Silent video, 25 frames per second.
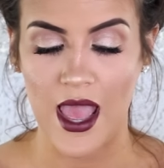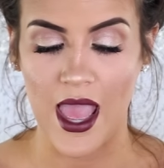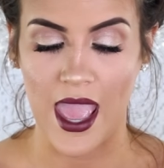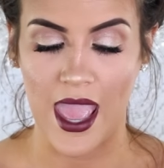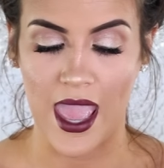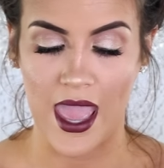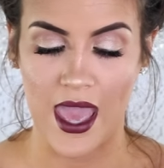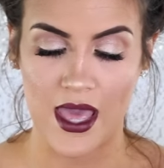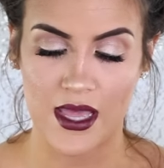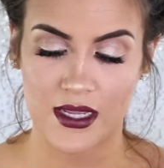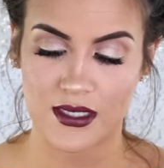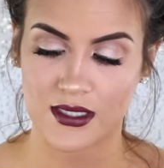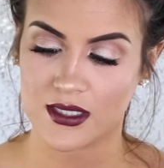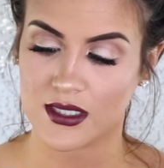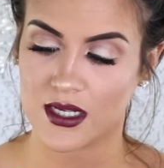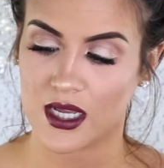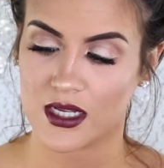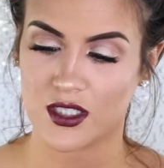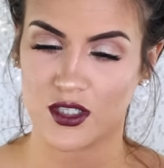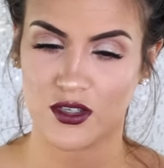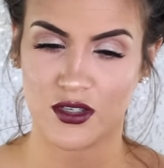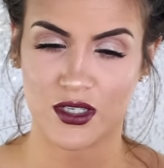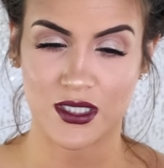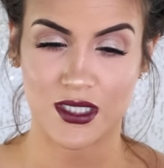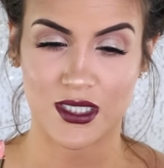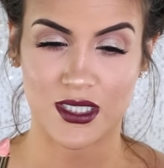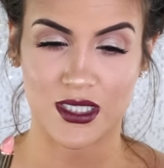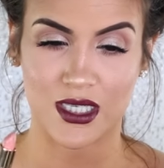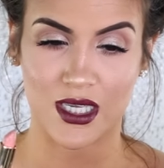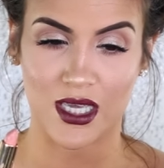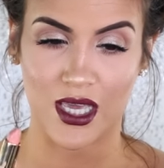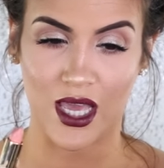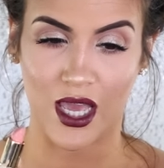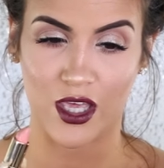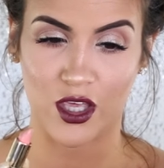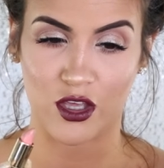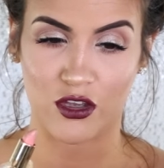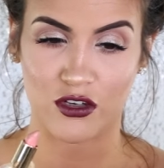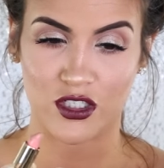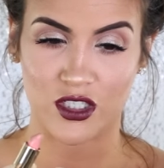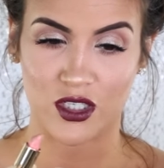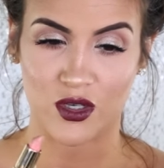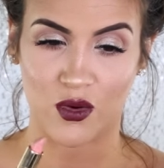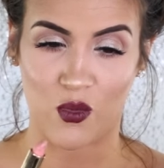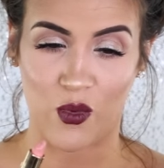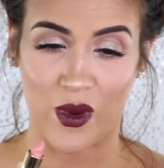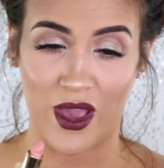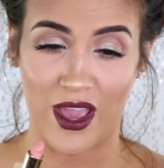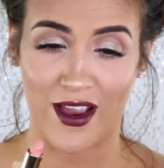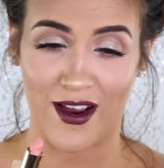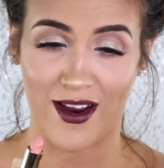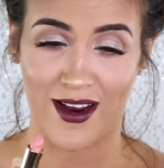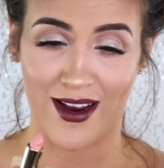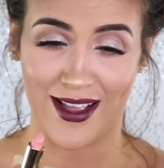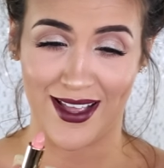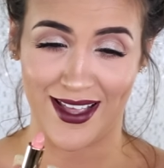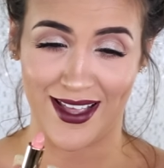And as you can see, I usually wear,